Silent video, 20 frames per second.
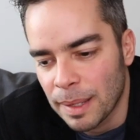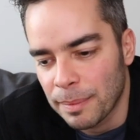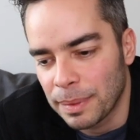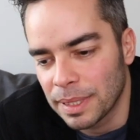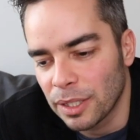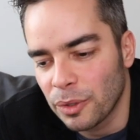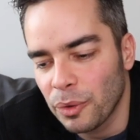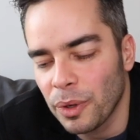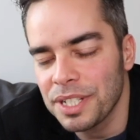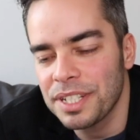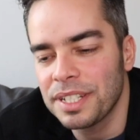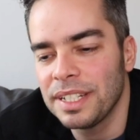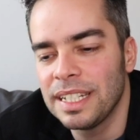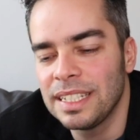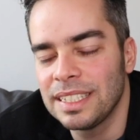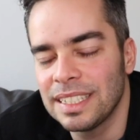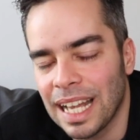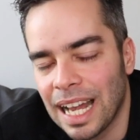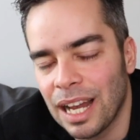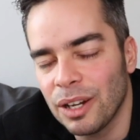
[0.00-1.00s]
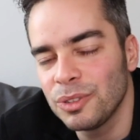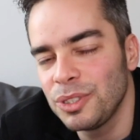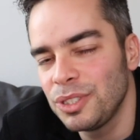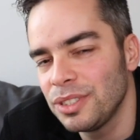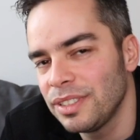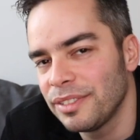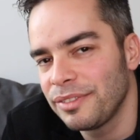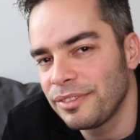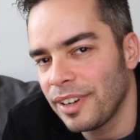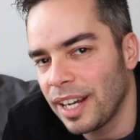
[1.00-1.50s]
But the question is, how do
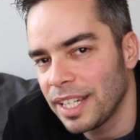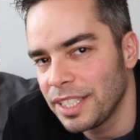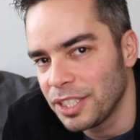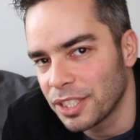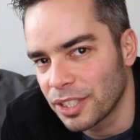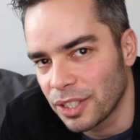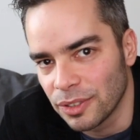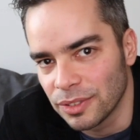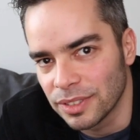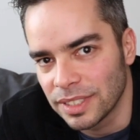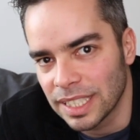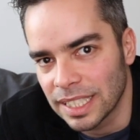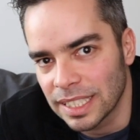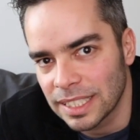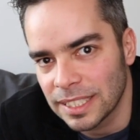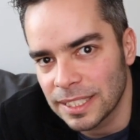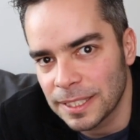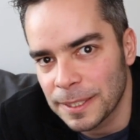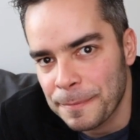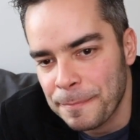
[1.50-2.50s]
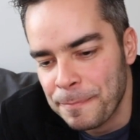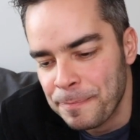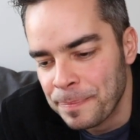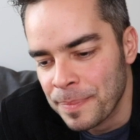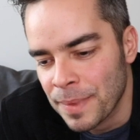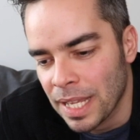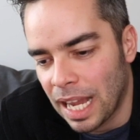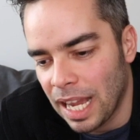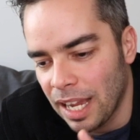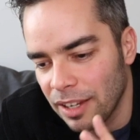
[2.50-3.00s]
you define your context?
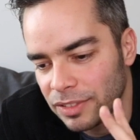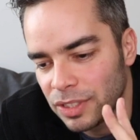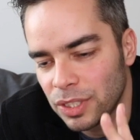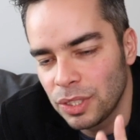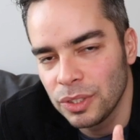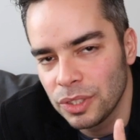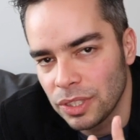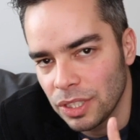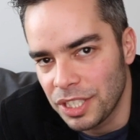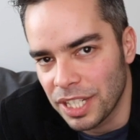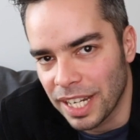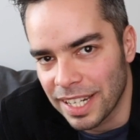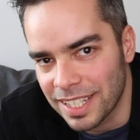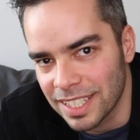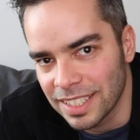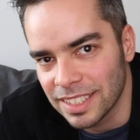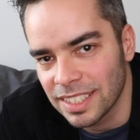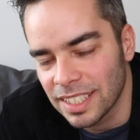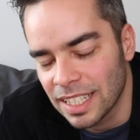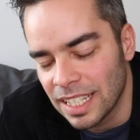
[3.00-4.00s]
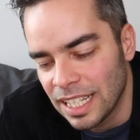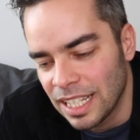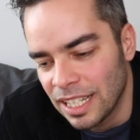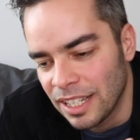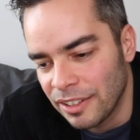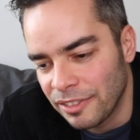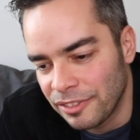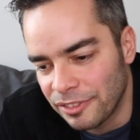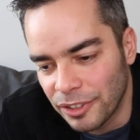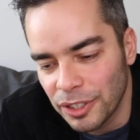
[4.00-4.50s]
I have two suggestions.
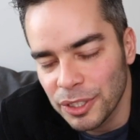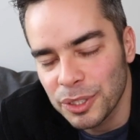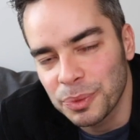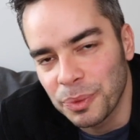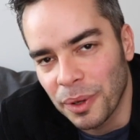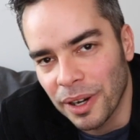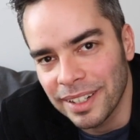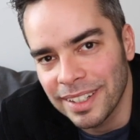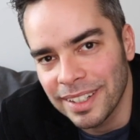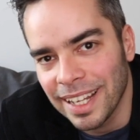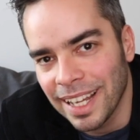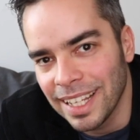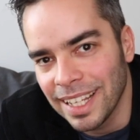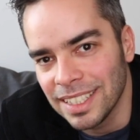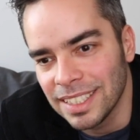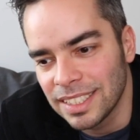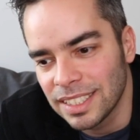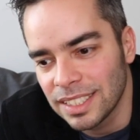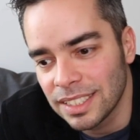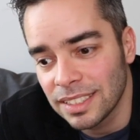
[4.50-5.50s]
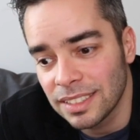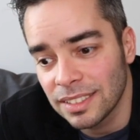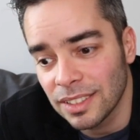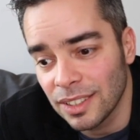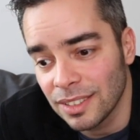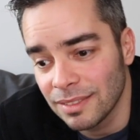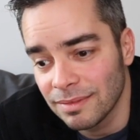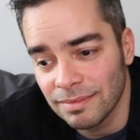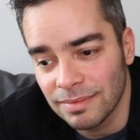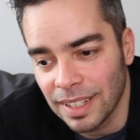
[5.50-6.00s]
First one is,
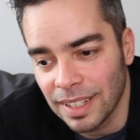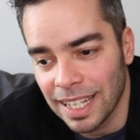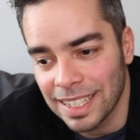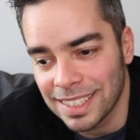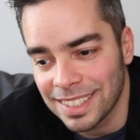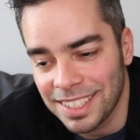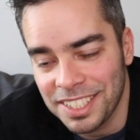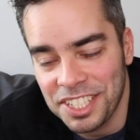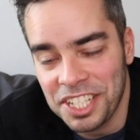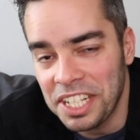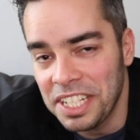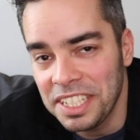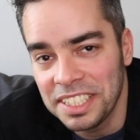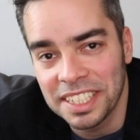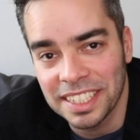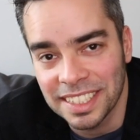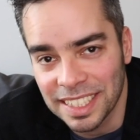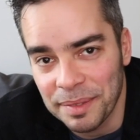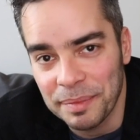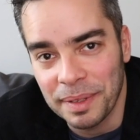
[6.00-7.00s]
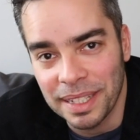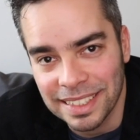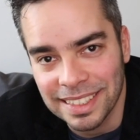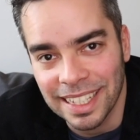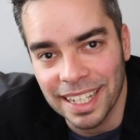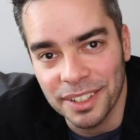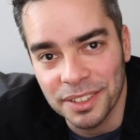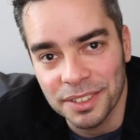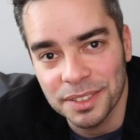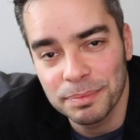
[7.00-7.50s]
as cheesy as it may
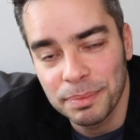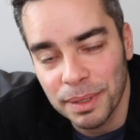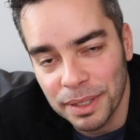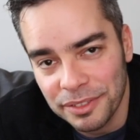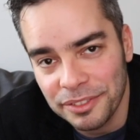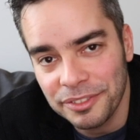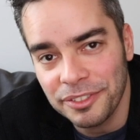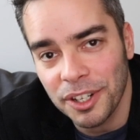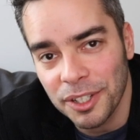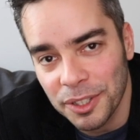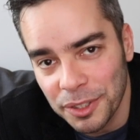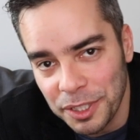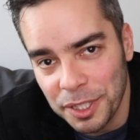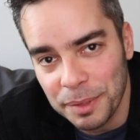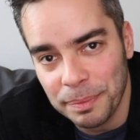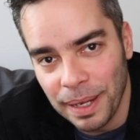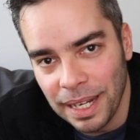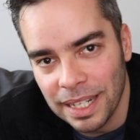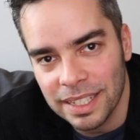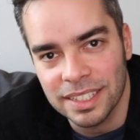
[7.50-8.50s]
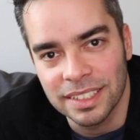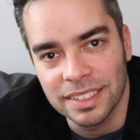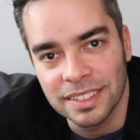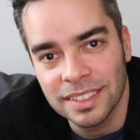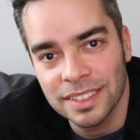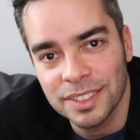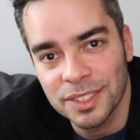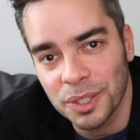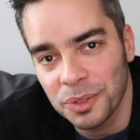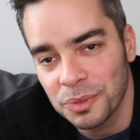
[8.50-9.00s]
sound, but follow your
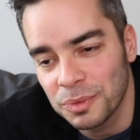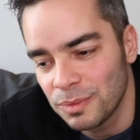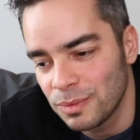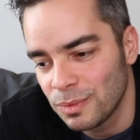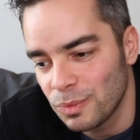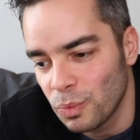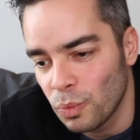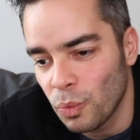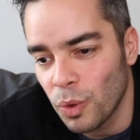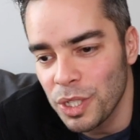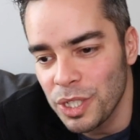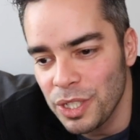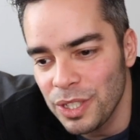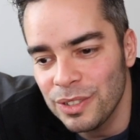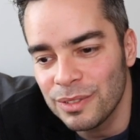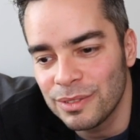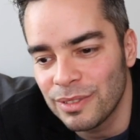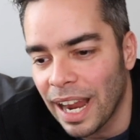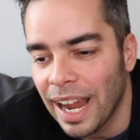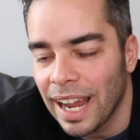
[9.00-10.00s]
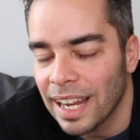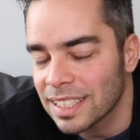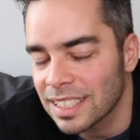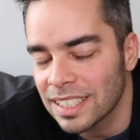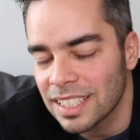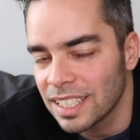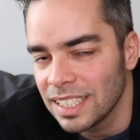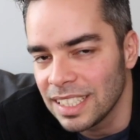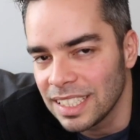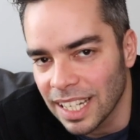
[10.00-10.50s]
passion. So what do you
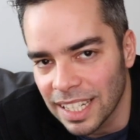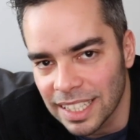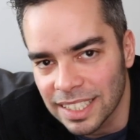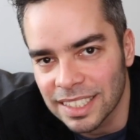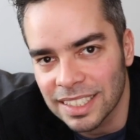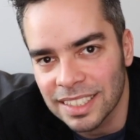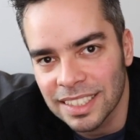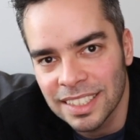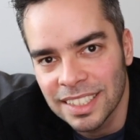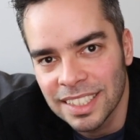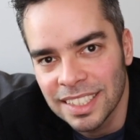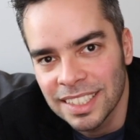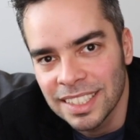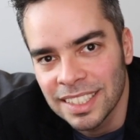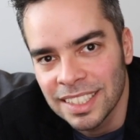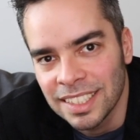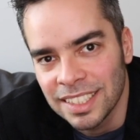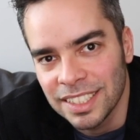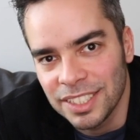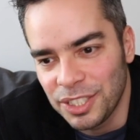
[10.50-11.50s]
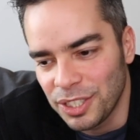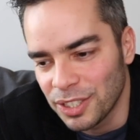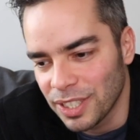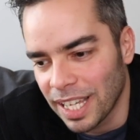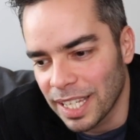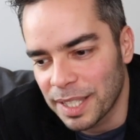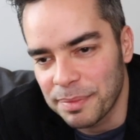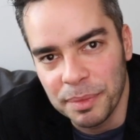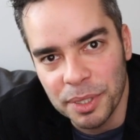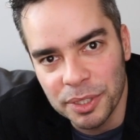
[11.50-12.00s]
actually like? Do you
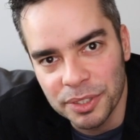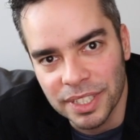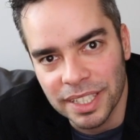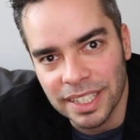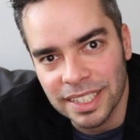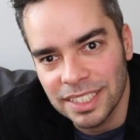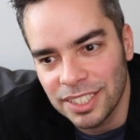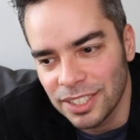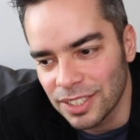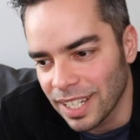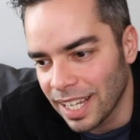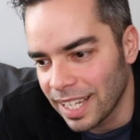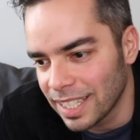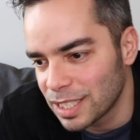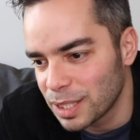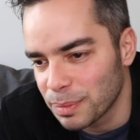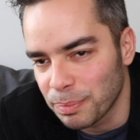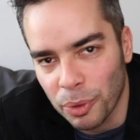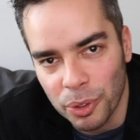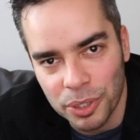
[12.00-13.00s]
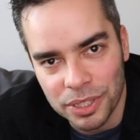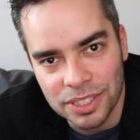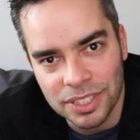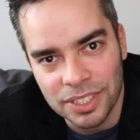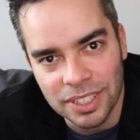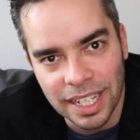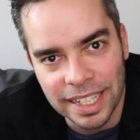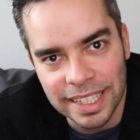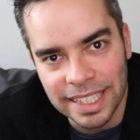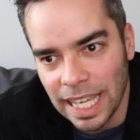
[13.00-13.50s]
like music? Do you like sports?
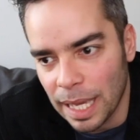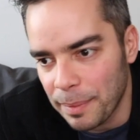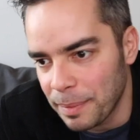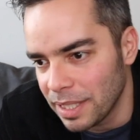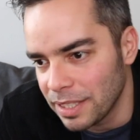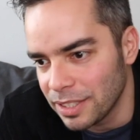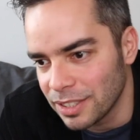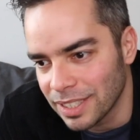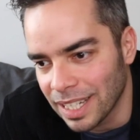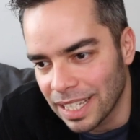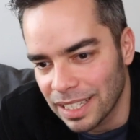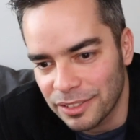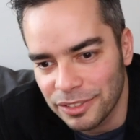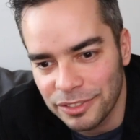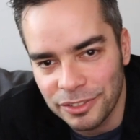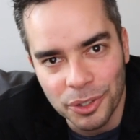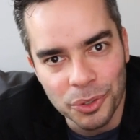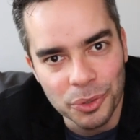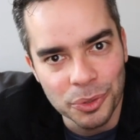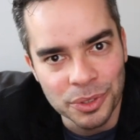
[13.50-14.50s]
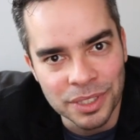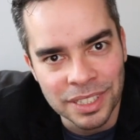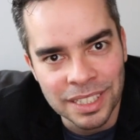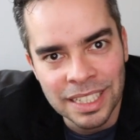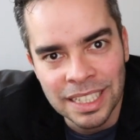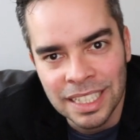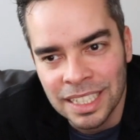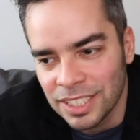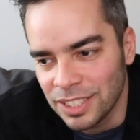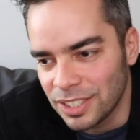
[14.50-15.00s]
Do you like gaming? Do you like food?
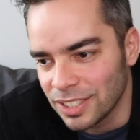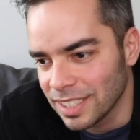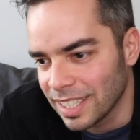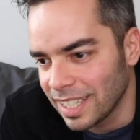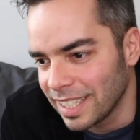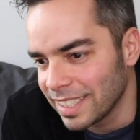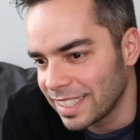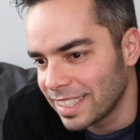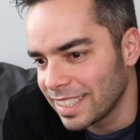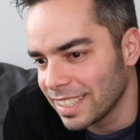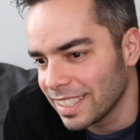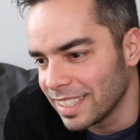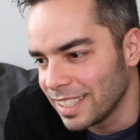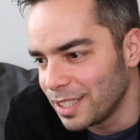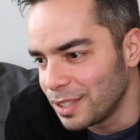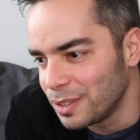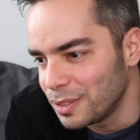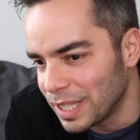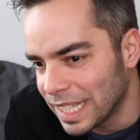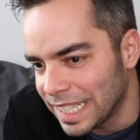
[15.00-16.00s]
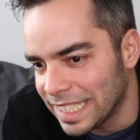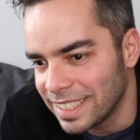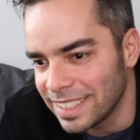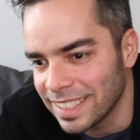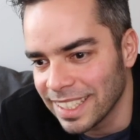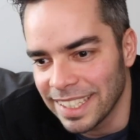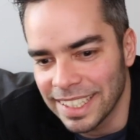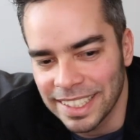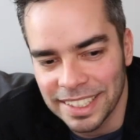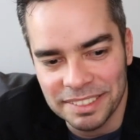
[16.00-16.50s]
Do you like uh,
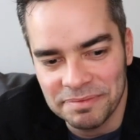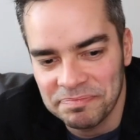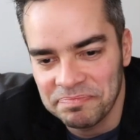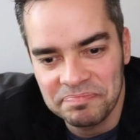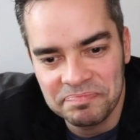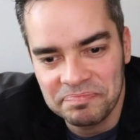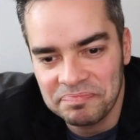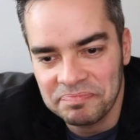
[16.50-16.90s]
racing?